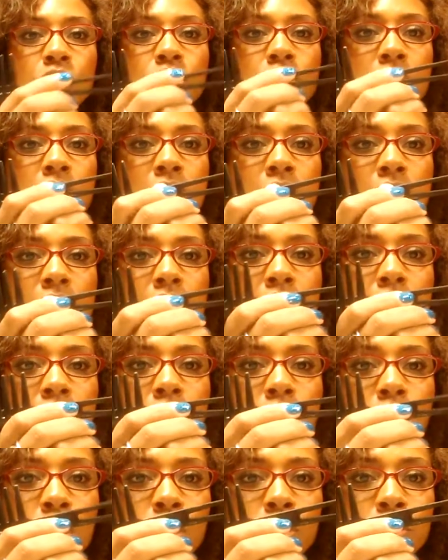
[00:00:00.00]
you just need a
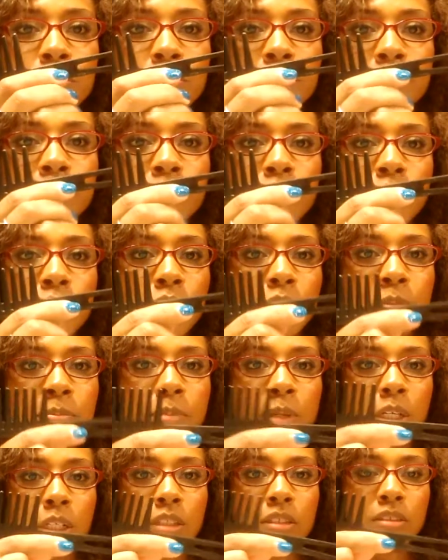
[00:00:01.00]
comb so you can
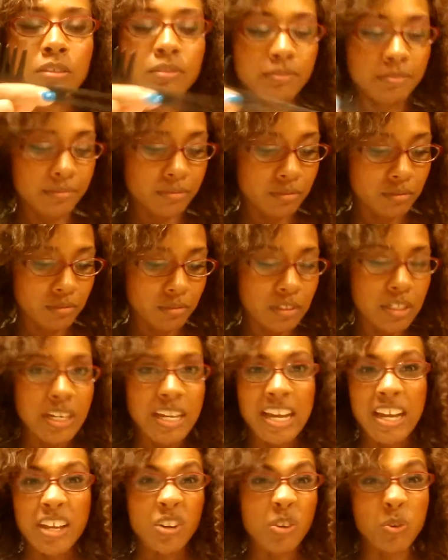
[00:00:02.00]
part.
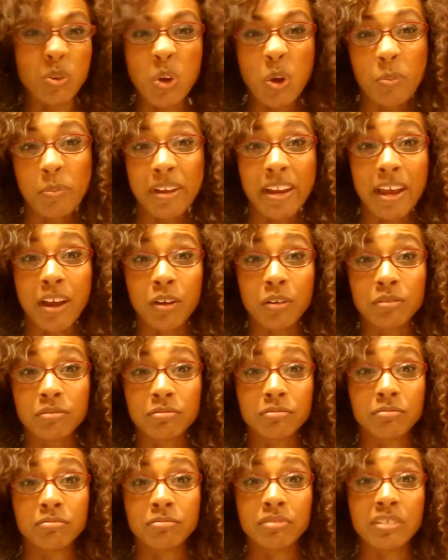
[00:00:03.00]
I don't comb it
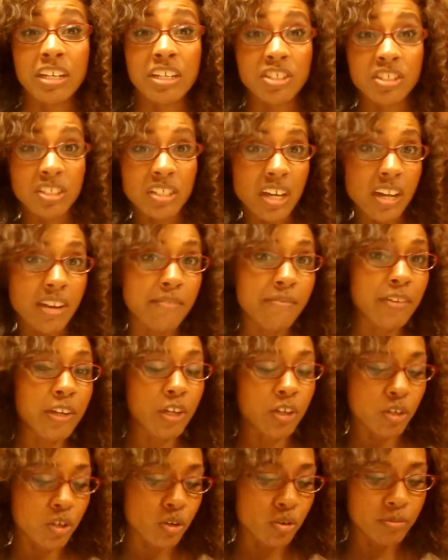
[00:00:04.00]
out. I just kind of
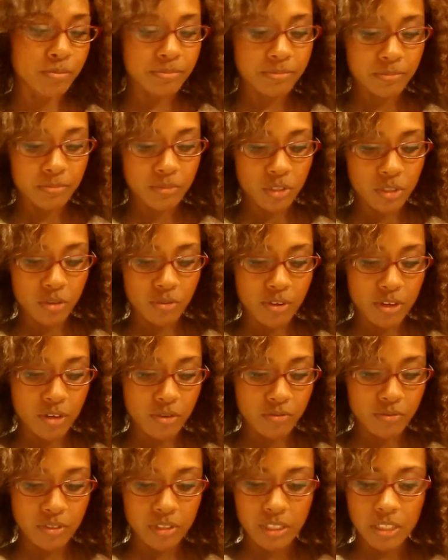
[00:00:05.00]
finger comb, so I
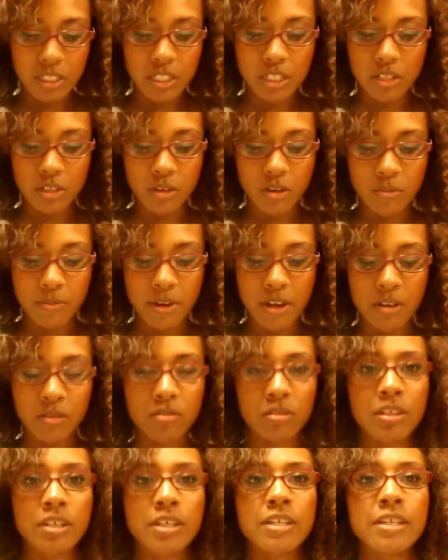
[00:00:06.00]
don't really need to comb it
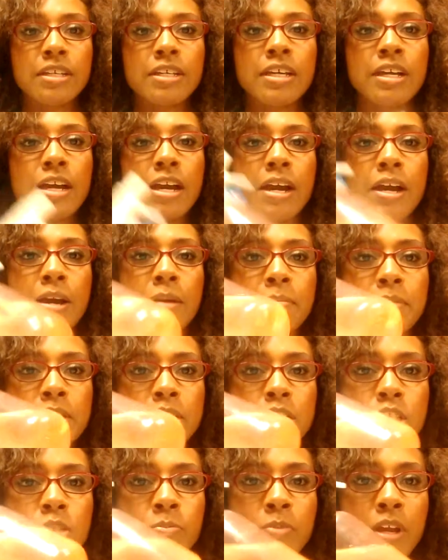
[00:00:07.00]
out. Um,
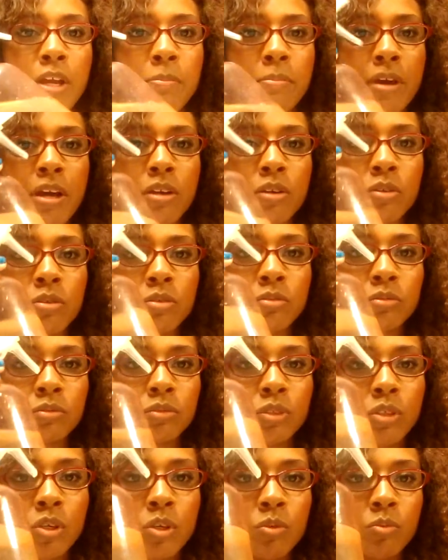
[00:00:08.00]
it's a spray bottle
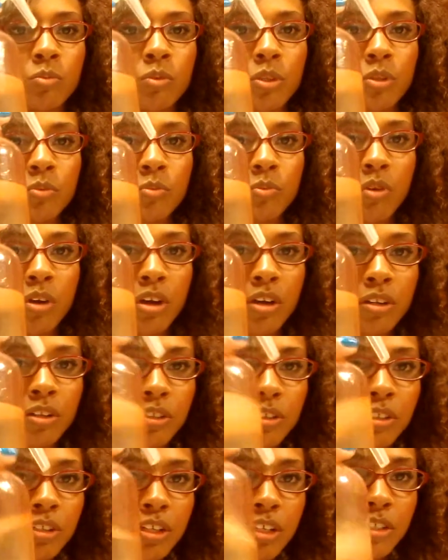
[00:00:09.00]
with
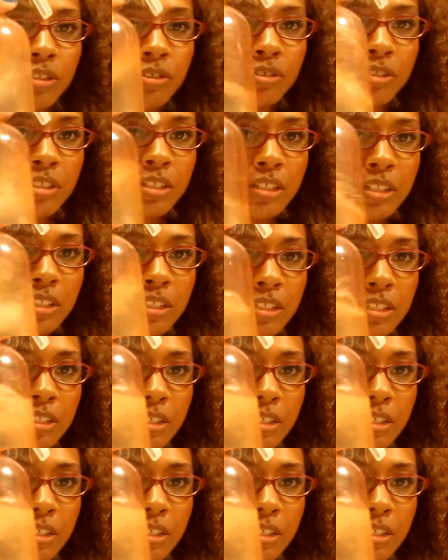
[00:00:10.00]
water, and you see the